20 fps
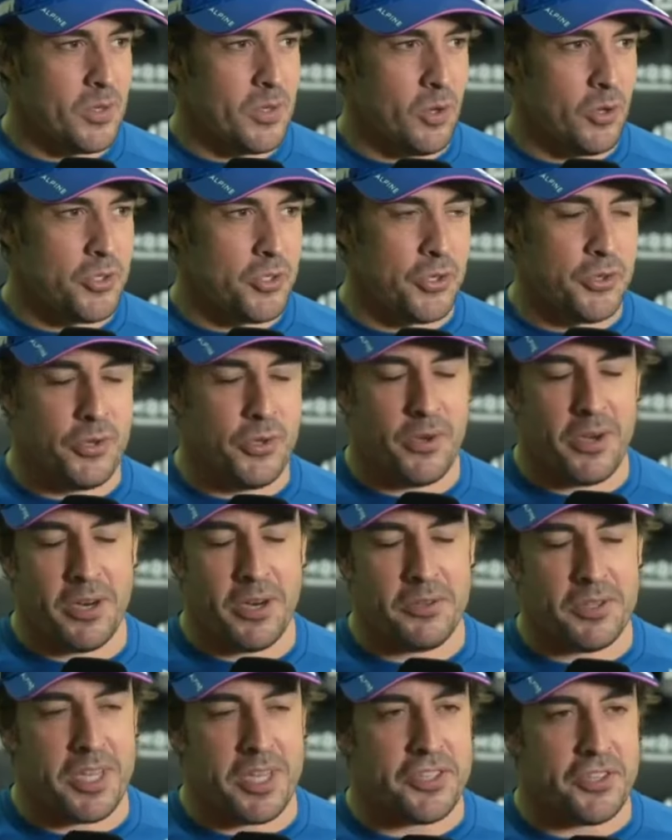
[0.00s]
Also, you
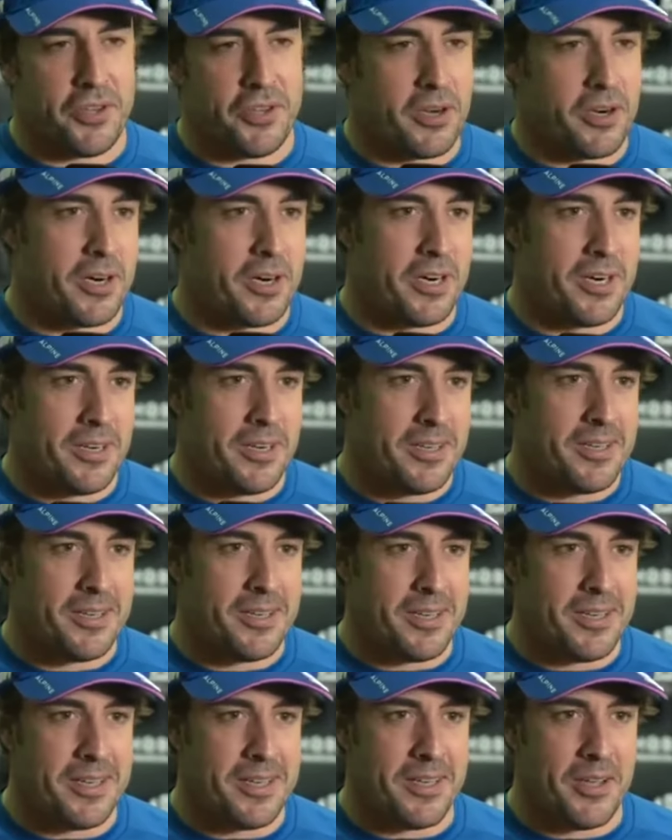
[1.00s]
cannot touch the car.
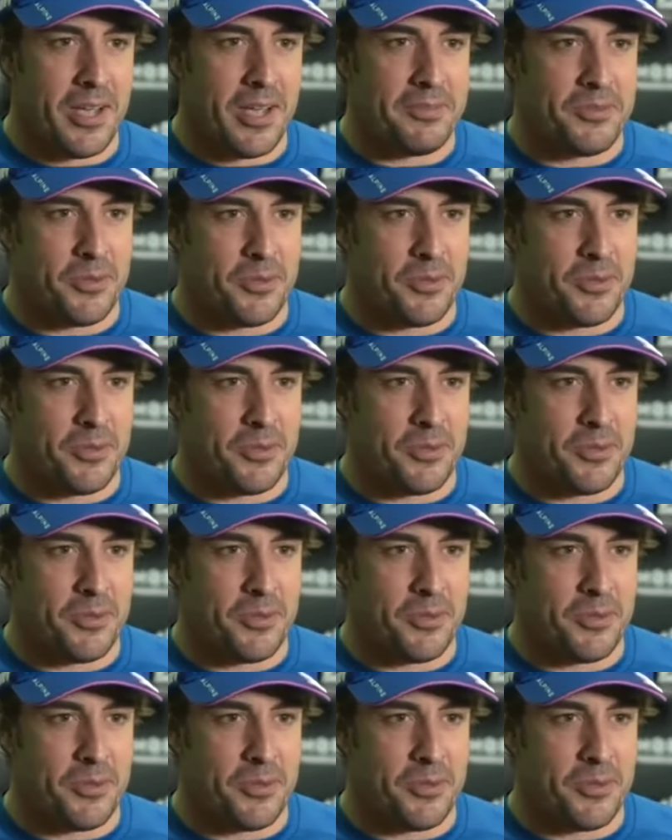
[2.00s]
You have